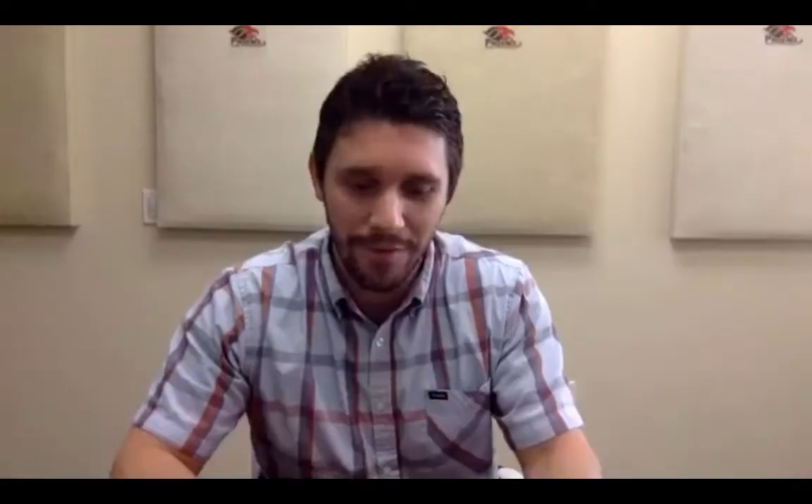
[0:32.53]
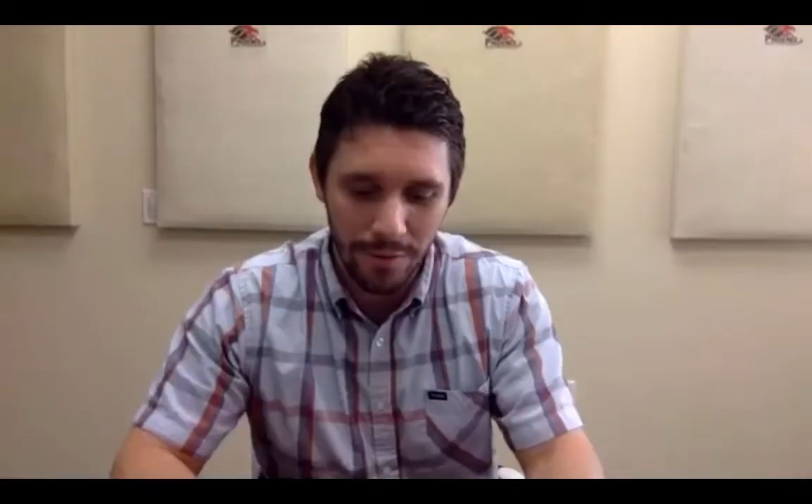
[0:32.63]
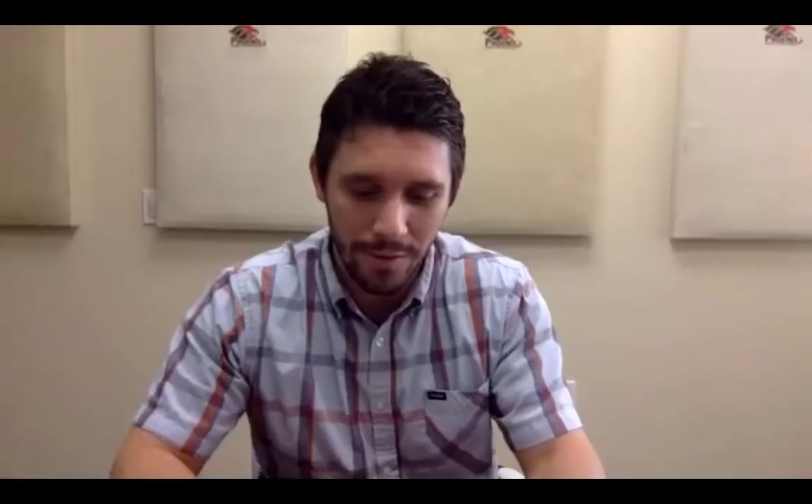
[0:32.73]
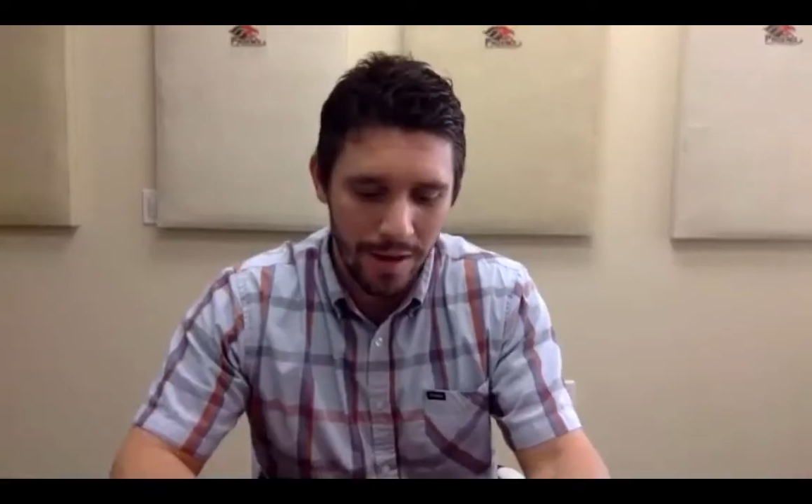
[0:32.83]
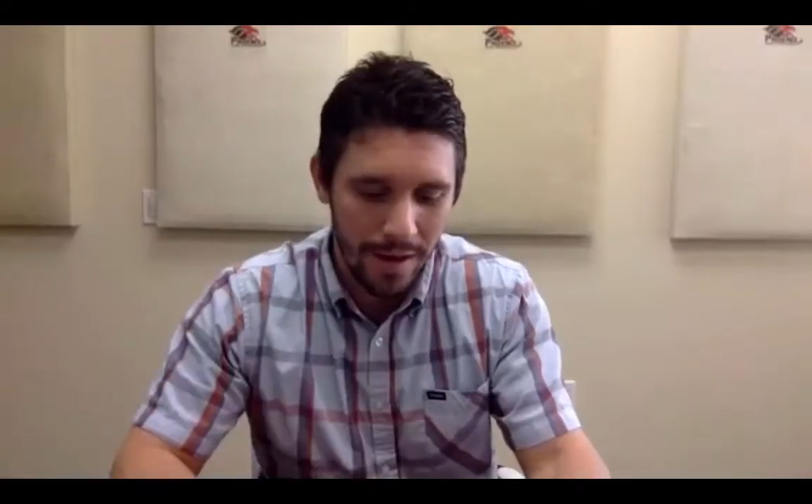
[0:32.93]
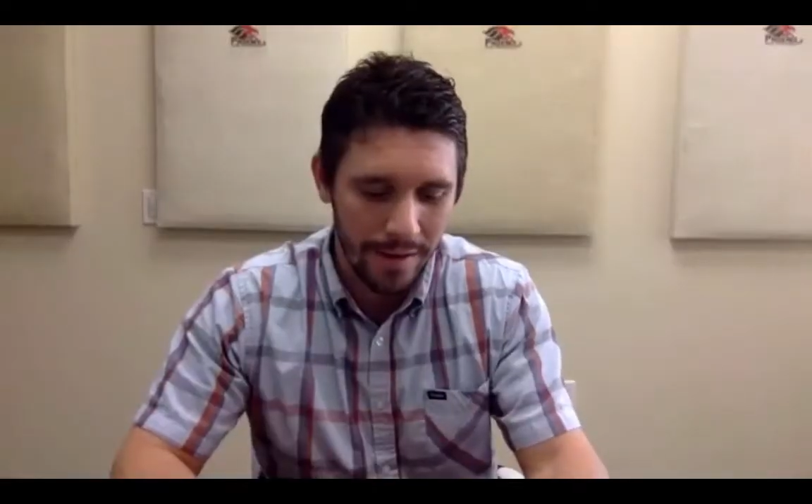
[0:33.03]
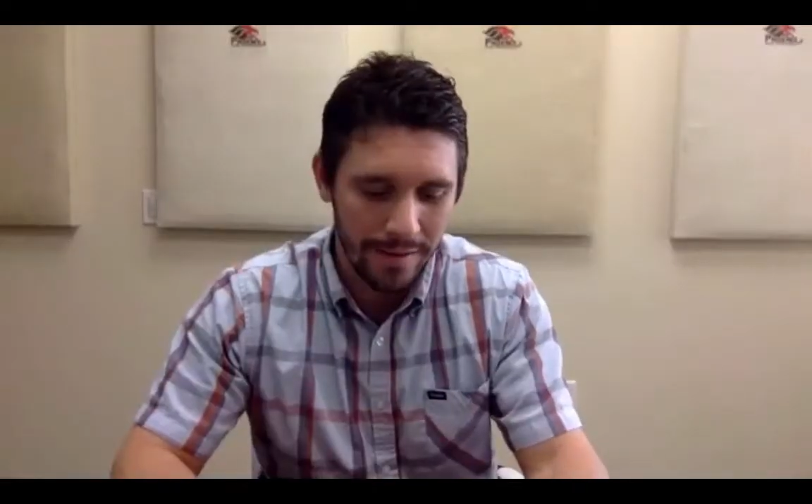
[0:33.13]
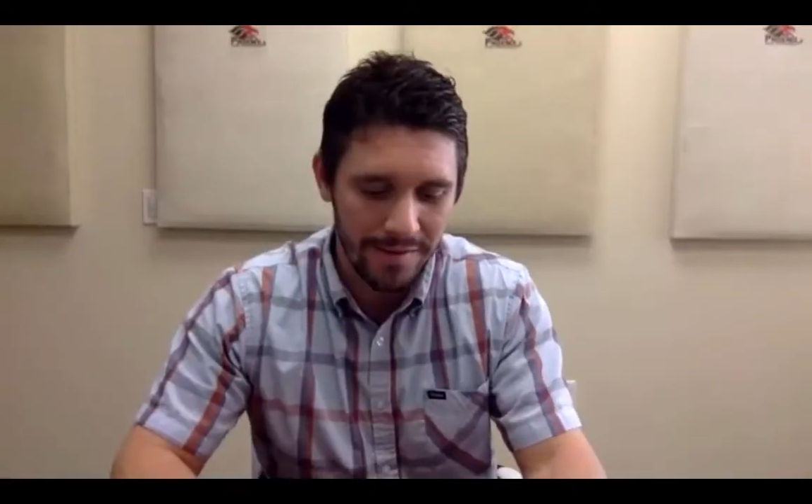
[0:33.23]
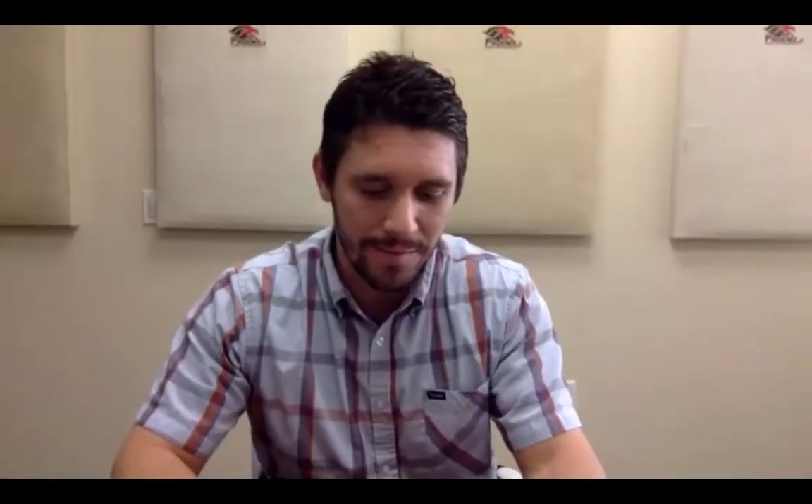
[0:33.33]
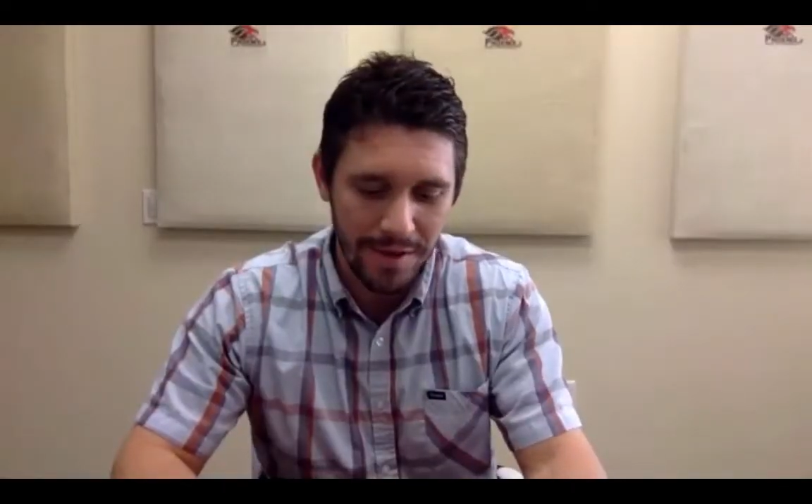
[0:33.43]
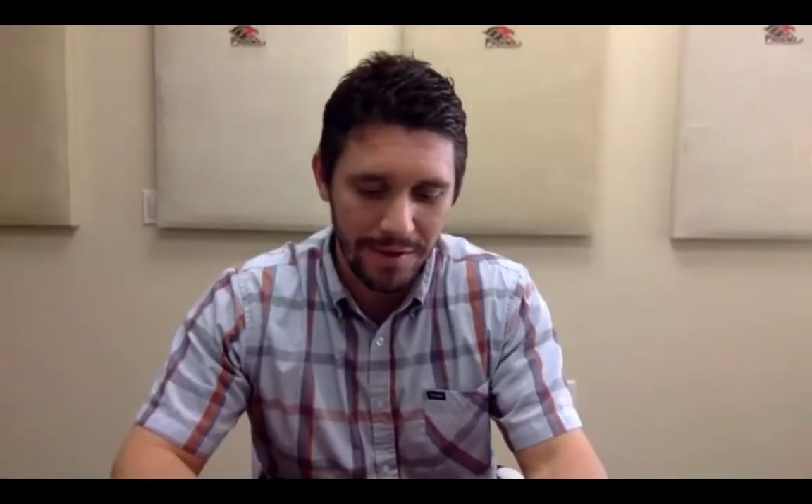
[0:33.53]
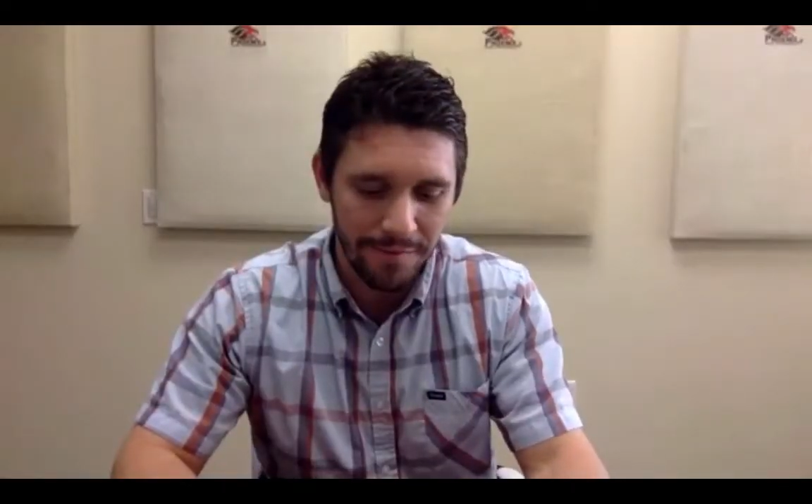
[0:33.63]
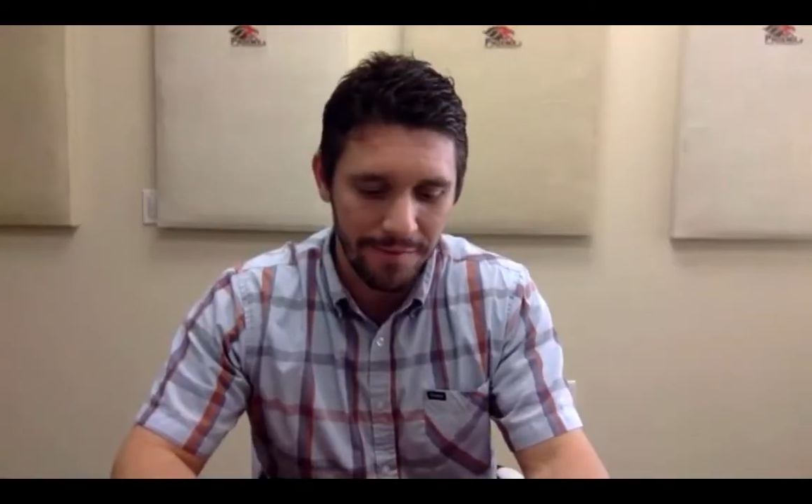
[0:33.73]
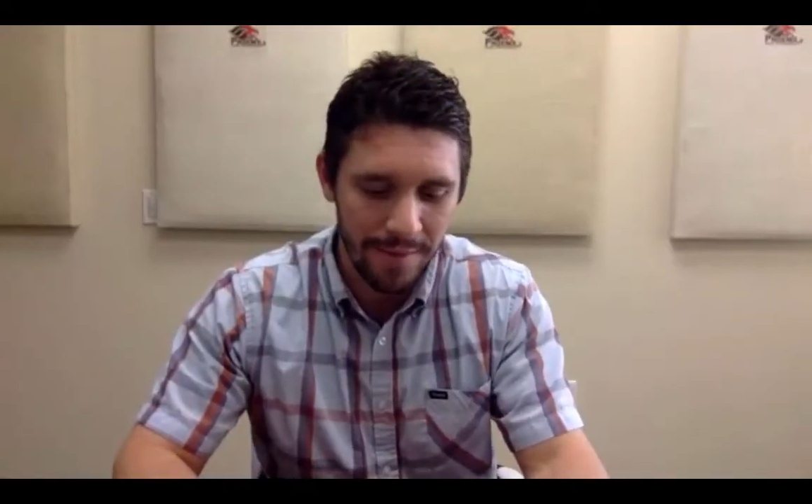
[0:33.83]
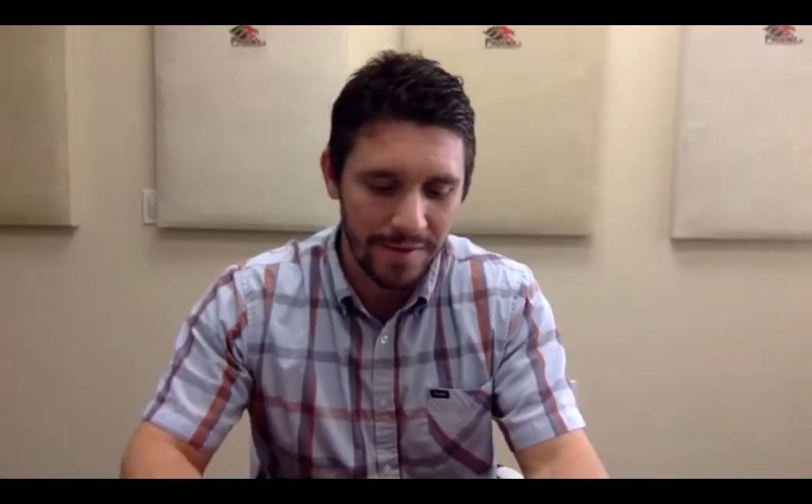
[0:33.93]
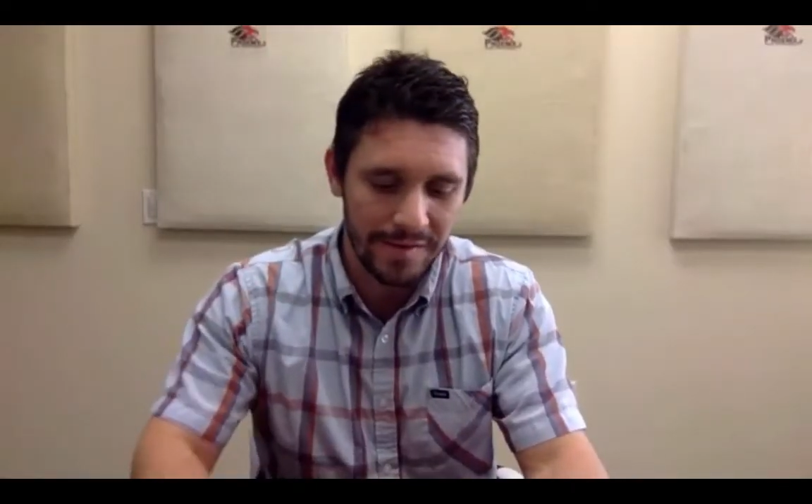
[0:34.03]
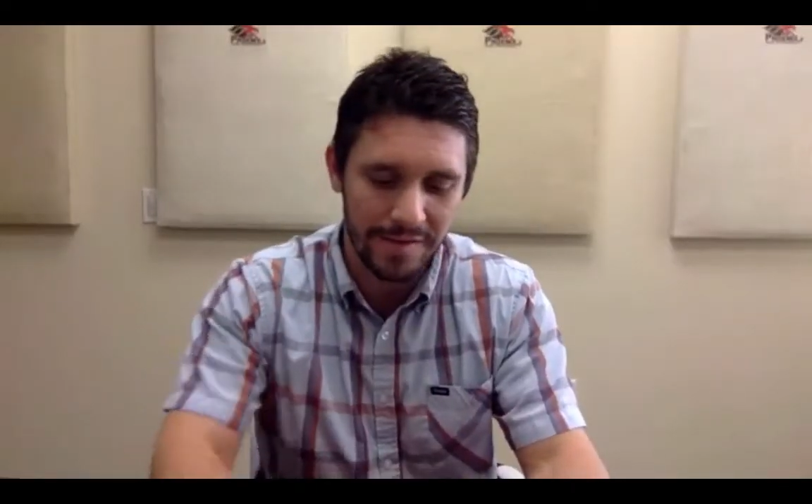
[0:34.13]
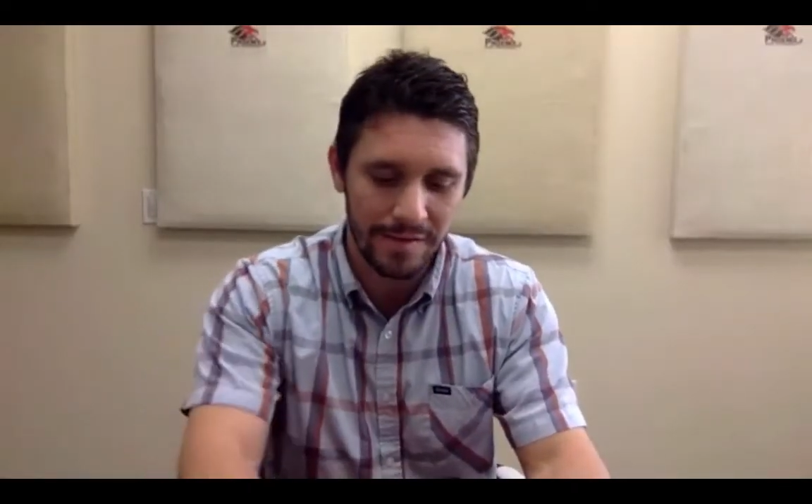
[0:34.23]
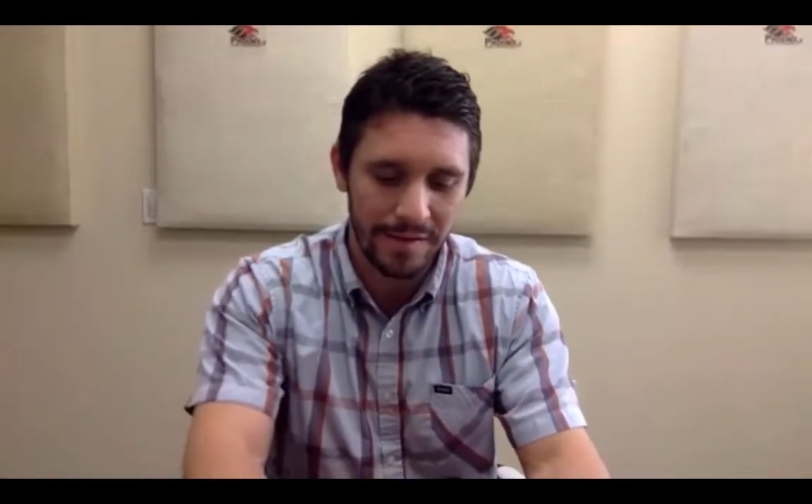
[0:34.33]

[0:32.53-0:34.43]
you. Uh, let's make you famous.